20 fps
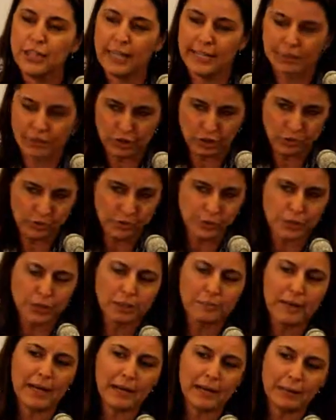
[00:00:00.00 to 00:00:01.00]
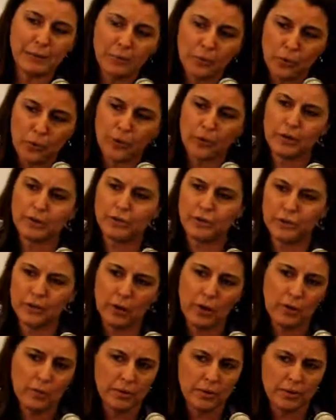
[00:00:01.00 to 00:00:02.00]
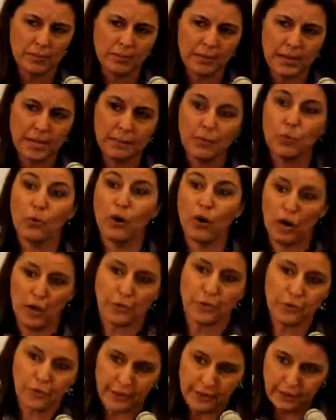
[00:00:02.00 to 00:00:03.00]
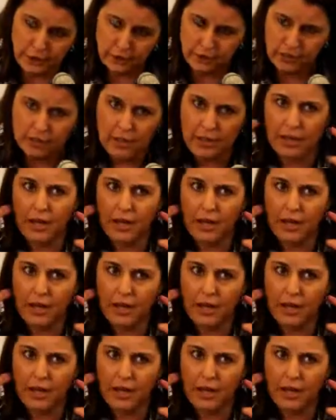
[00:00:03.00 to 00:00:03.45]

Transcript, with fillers: And she's been rebounding more and doing many more other things